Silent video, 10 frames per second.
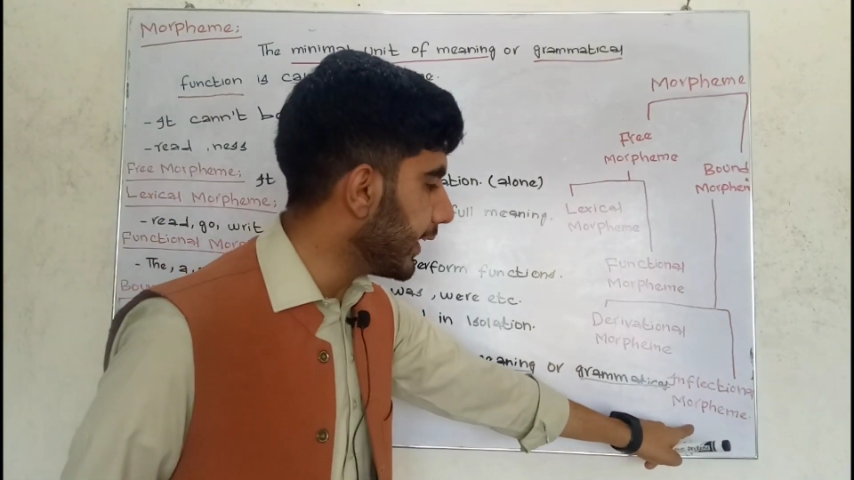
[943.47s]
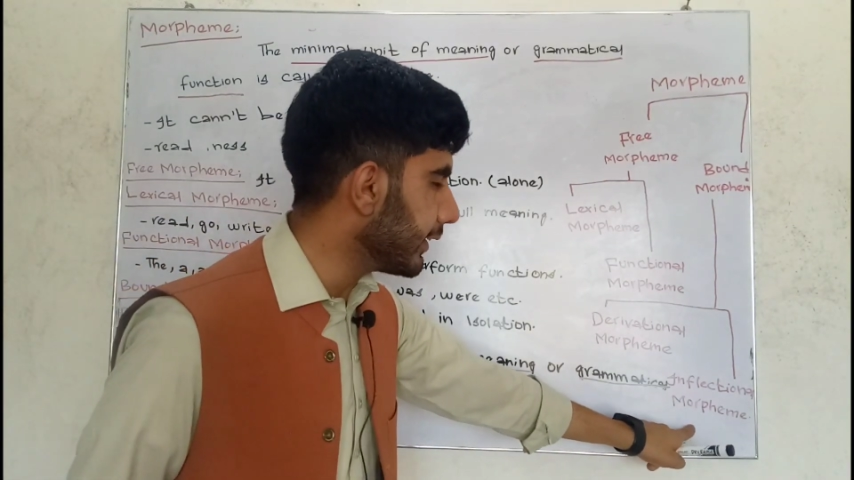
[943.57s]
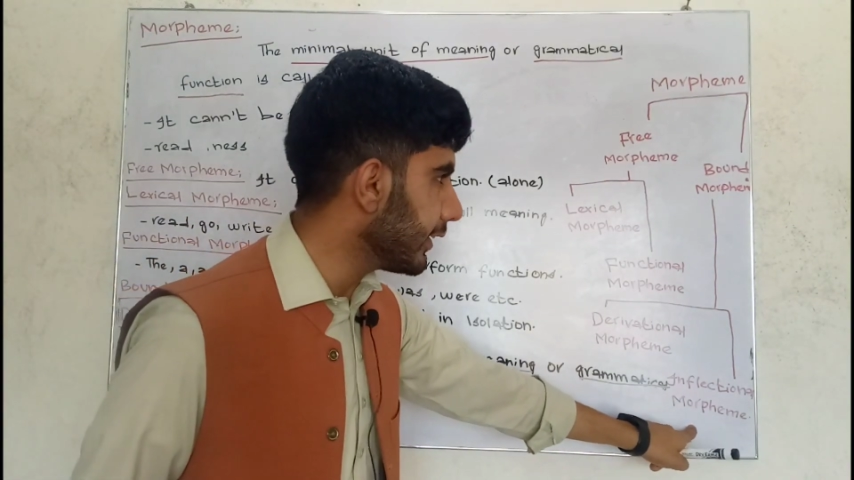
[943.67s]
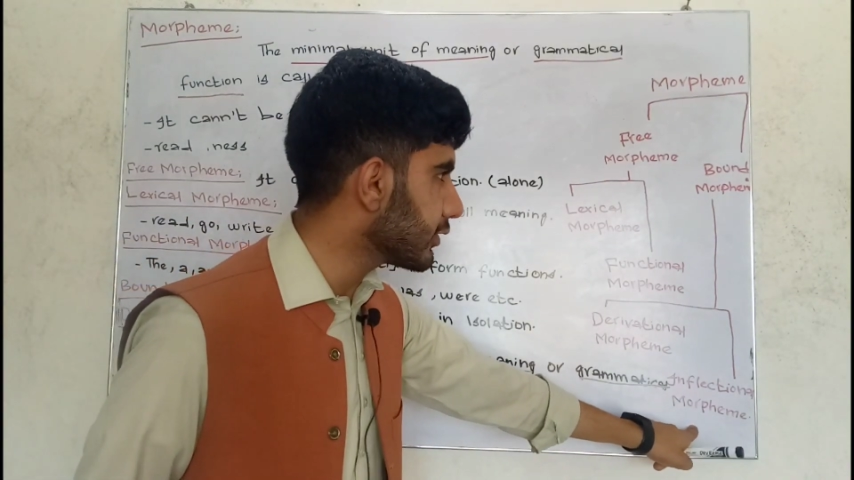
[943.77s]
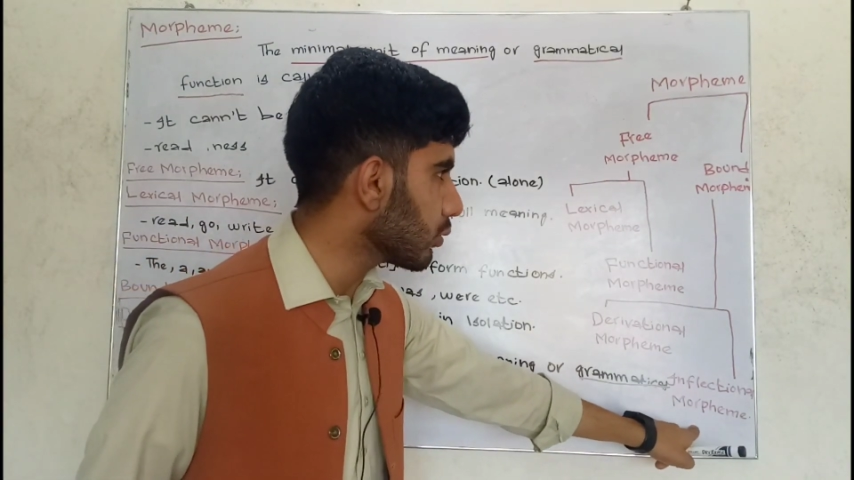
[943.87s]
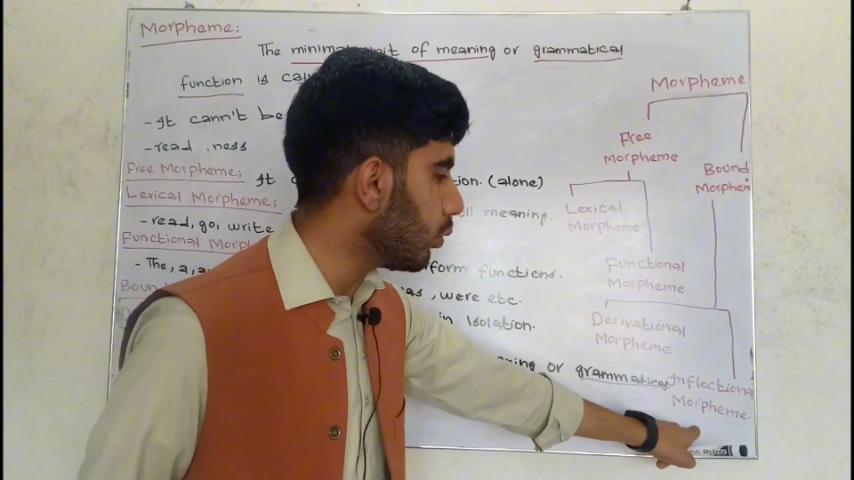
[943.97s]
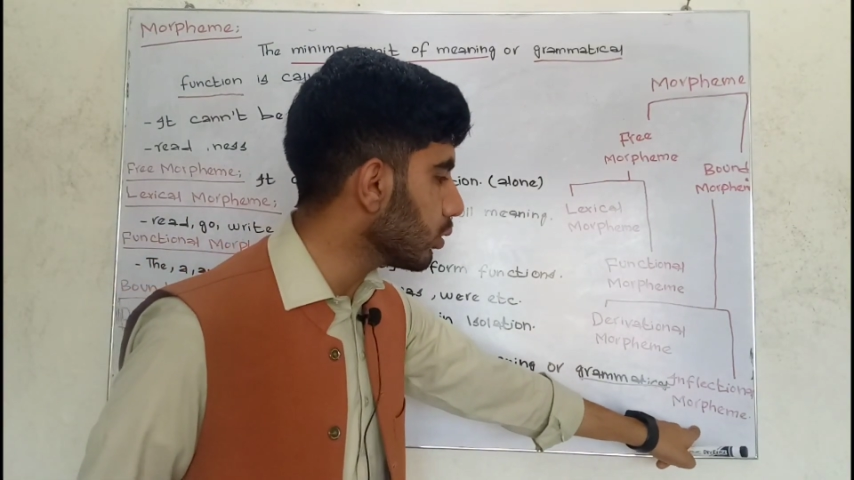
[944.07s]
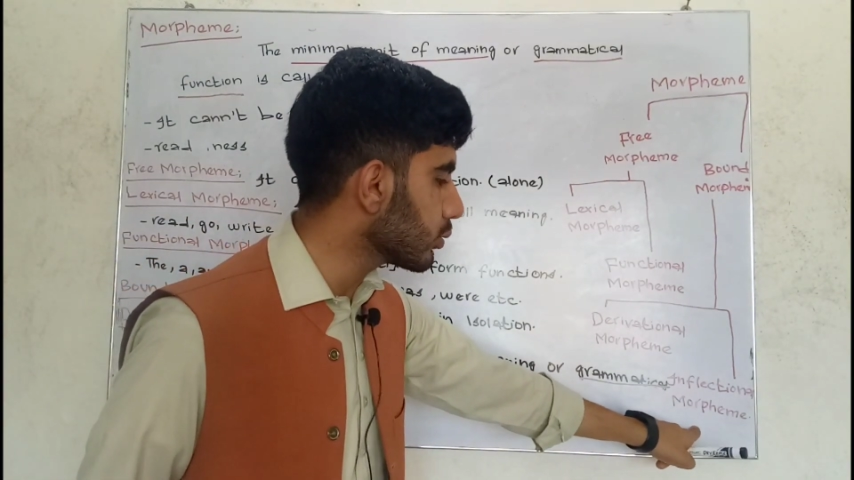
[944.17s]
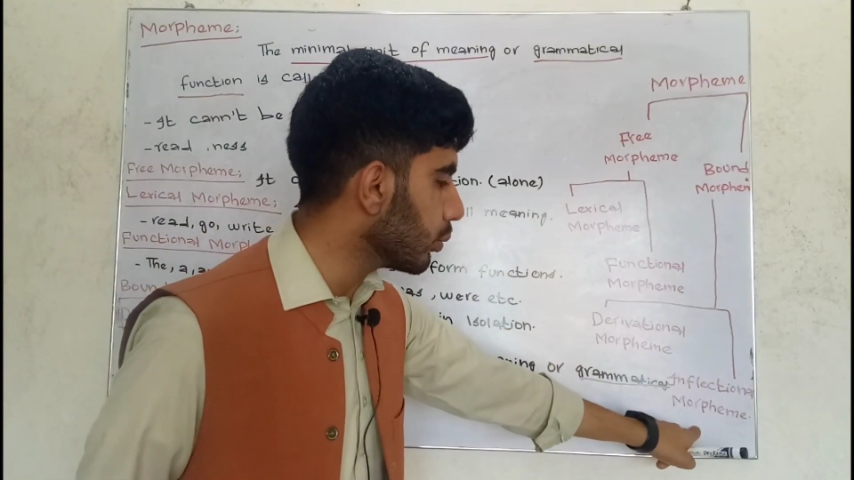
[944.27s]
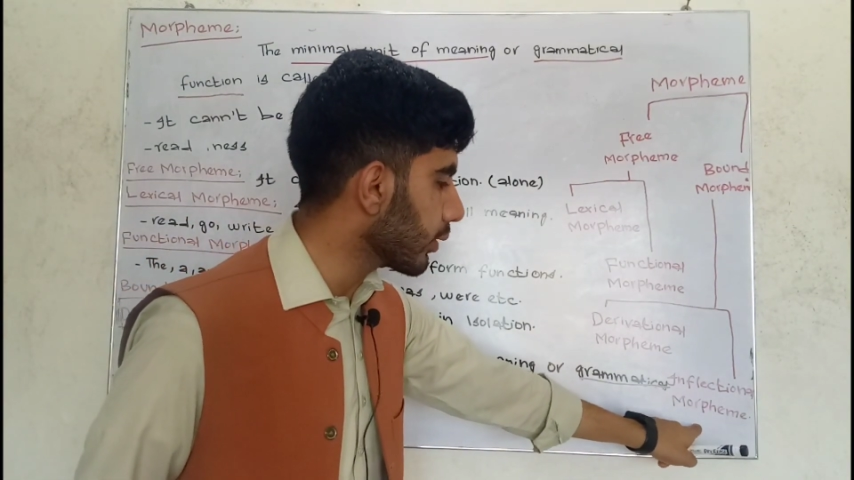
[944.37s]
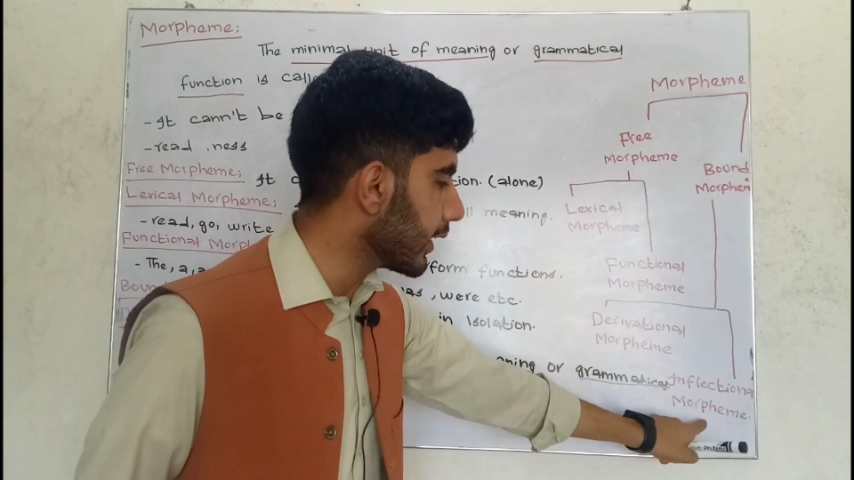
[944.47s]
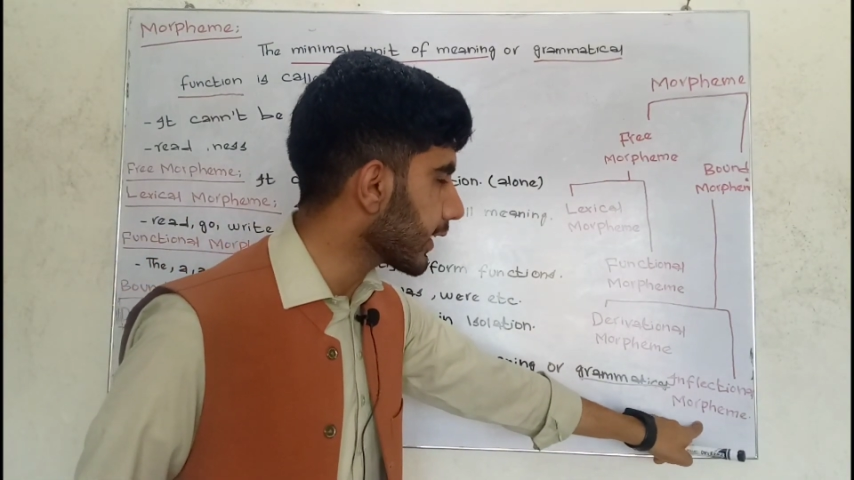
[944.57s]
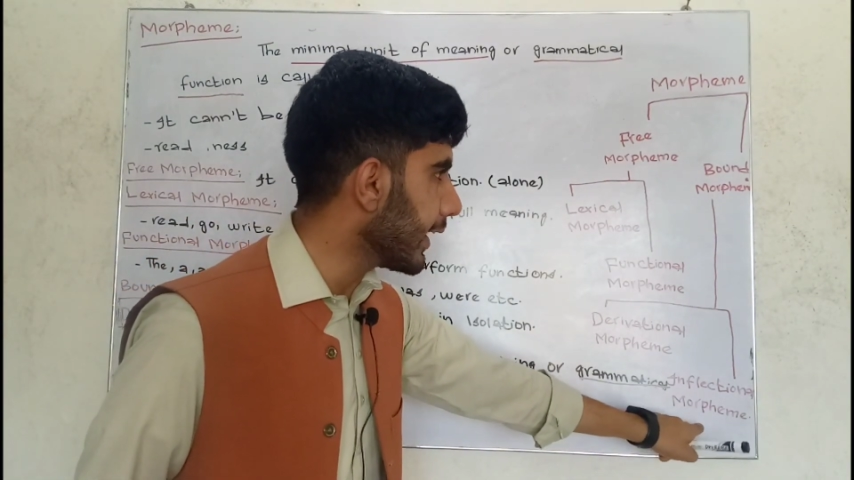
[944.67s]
and it's also the